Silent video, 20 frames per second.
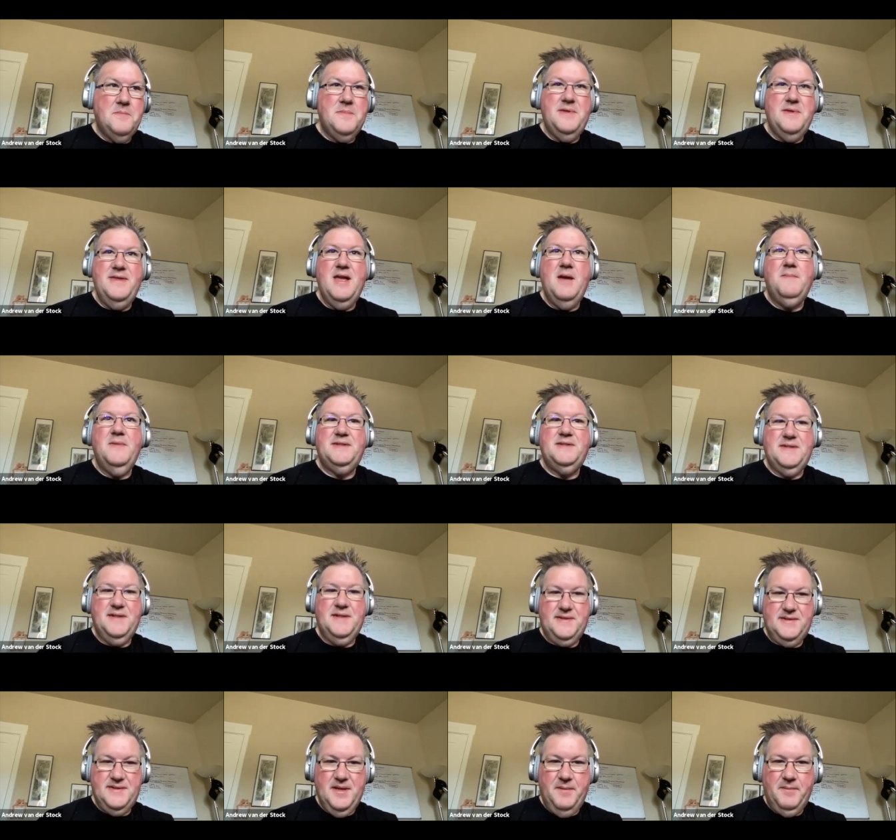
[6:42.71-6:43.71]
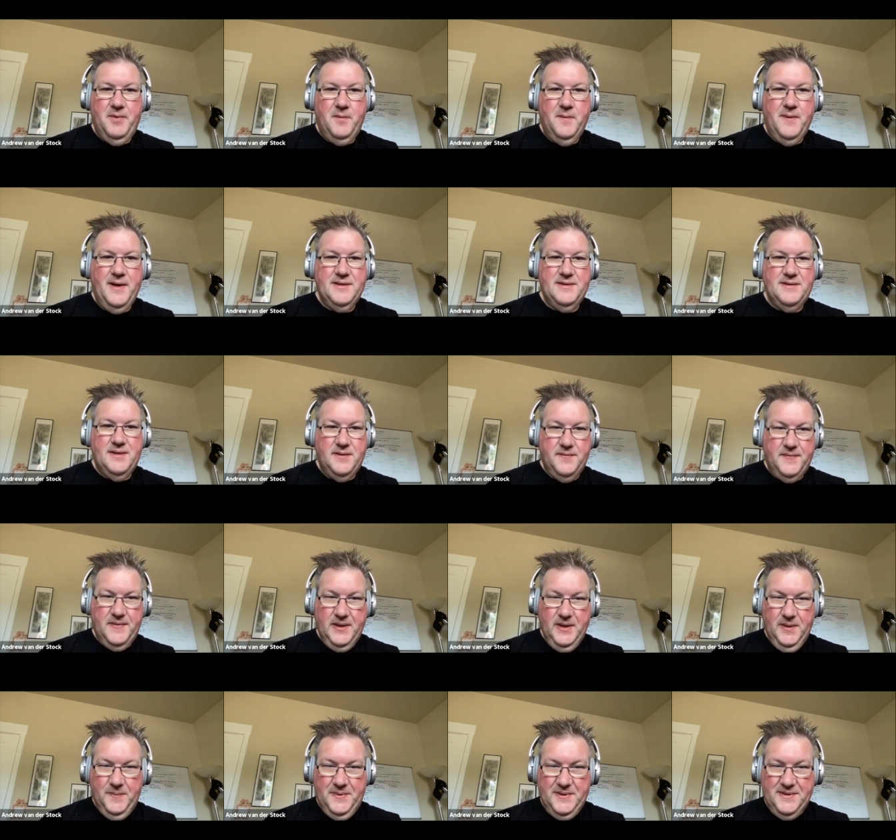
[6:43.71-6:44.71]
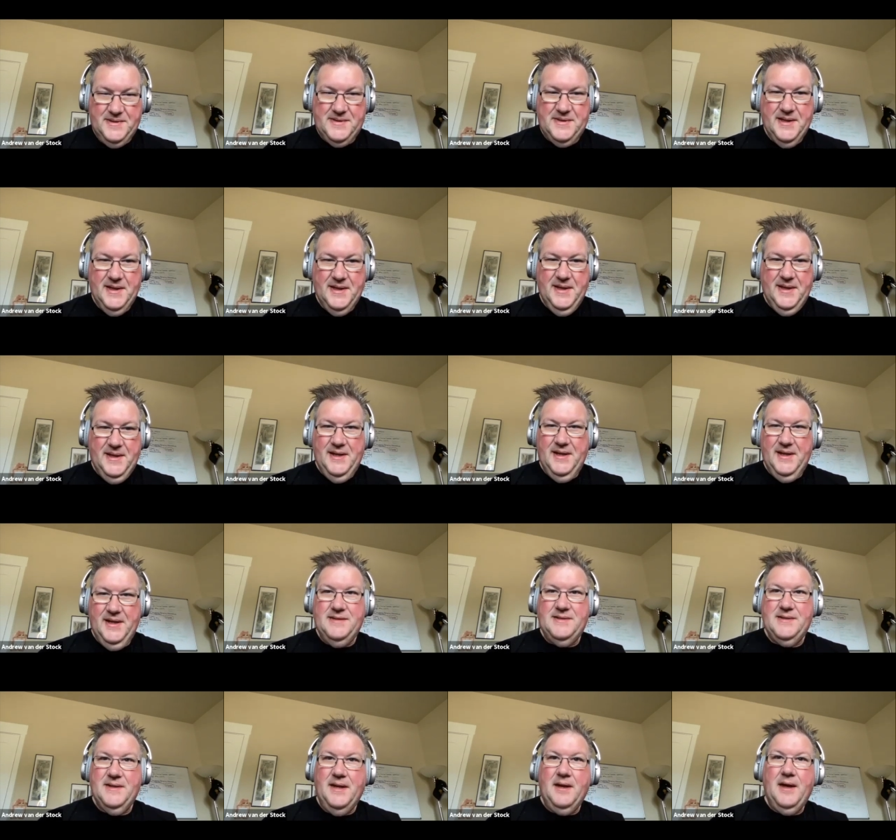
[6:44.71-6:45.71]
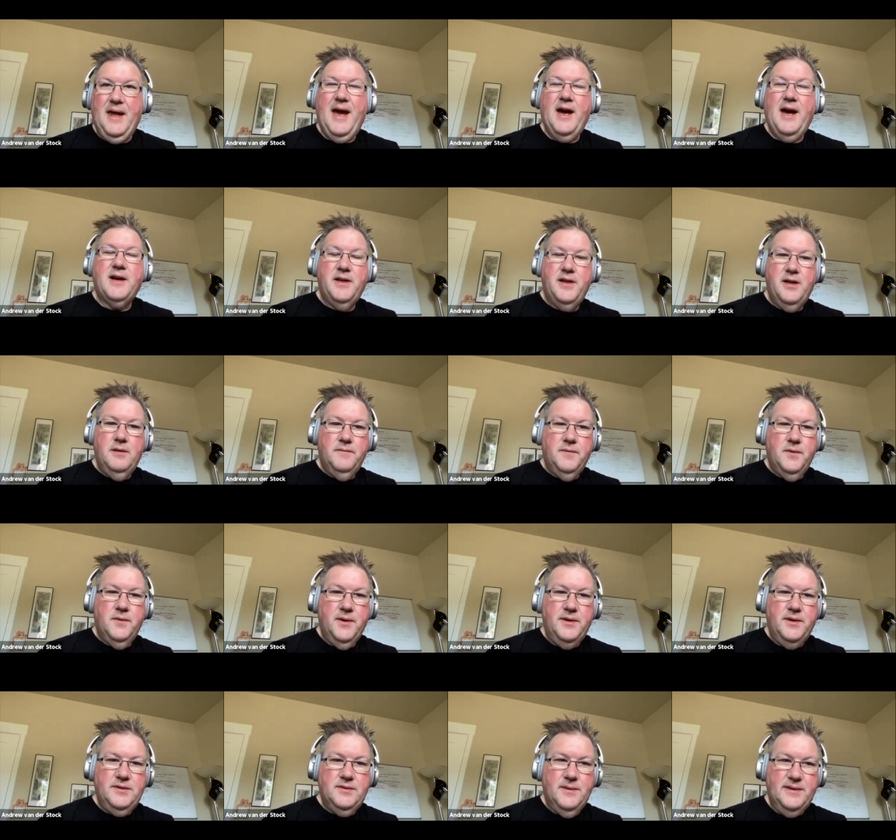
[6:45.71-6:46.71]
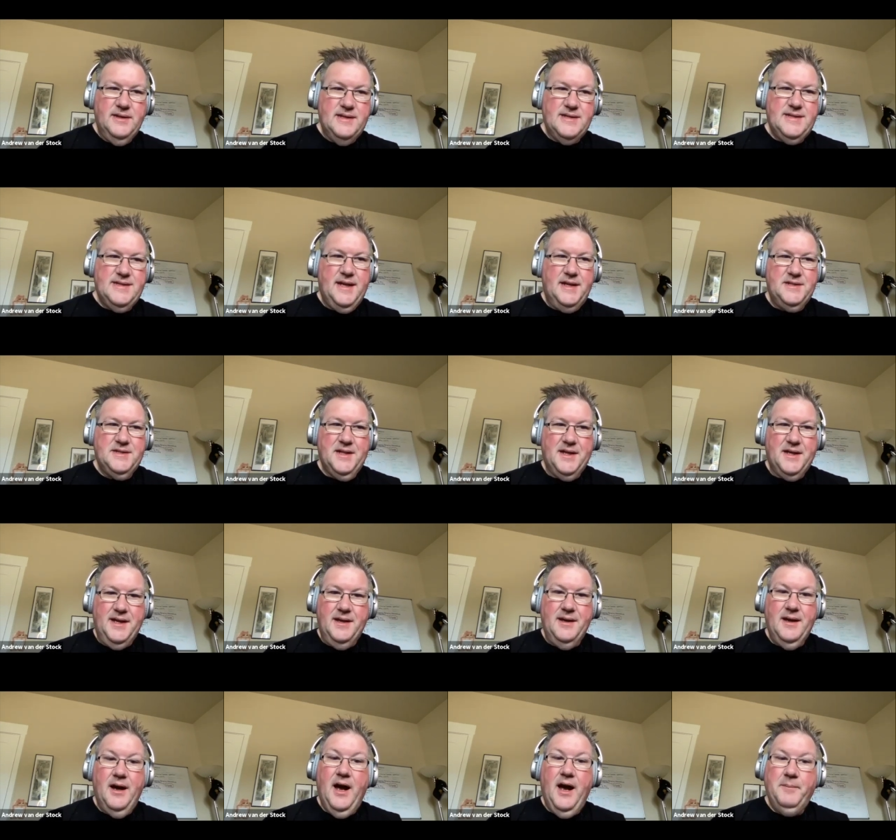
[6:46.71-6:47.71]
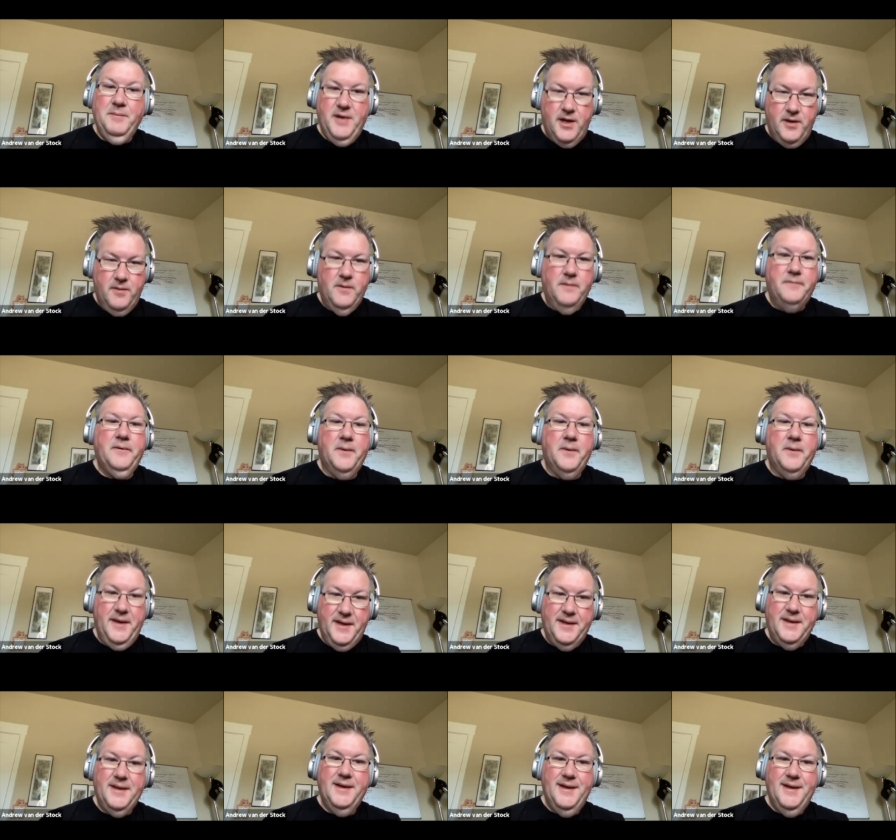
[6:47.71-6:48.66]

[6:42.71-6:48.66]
nemesis number one to developers it's like how can i avoid doing this stage gate i'm going to avoid it